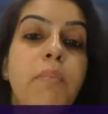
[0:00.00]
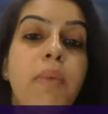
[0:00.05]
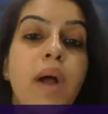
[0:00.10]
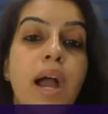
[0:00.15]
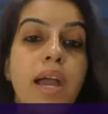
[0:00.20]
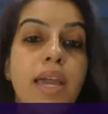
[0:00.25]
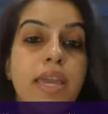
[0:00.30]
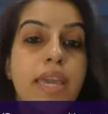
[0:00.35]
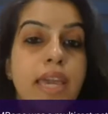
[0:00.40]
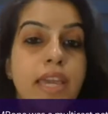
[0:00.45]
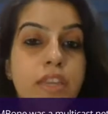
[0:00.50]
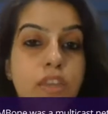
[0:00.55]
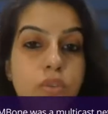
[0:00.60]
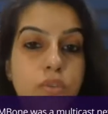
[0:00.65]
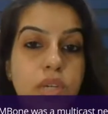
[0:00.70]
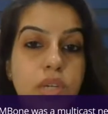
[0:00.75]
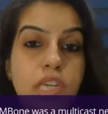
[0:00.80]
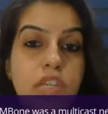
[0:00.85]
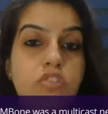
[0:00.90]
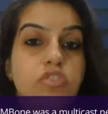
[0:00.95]
by
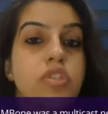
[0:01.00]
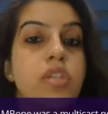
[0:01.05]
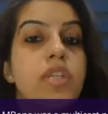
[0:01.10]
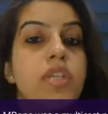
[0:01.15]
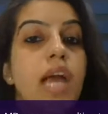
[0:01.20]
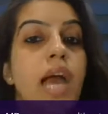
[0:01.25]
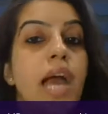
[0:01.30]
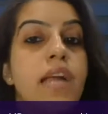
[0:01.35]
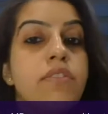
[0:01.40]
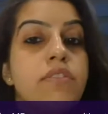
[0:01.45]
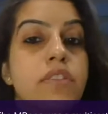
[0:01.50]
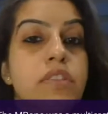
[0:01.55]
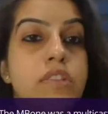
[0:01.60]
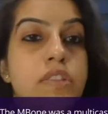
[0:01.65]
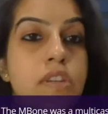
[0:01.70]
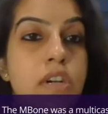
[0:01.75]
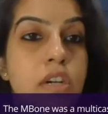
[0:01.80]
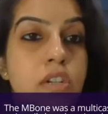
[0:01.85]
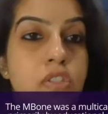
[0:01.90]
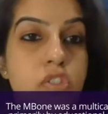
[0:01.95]
educational and
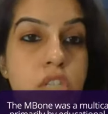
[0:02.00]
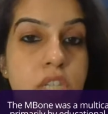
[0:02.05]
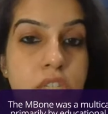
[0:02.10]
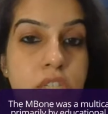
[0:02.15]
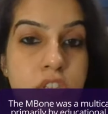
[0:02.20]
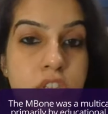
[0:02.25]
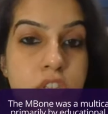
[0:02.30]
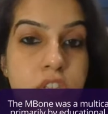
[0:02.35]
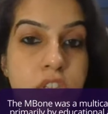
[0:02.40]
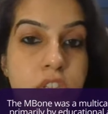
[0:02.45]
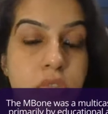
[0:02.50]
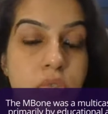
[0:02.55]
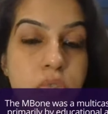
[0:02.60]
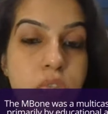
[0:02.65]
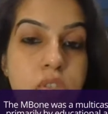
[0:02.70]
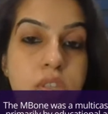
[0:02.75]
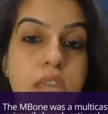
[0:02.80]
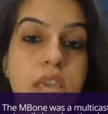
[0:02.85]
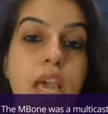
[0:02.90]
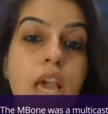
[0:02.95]
research
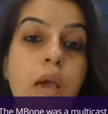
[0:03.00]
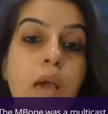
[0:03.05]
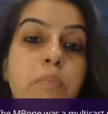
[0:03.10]
institutes,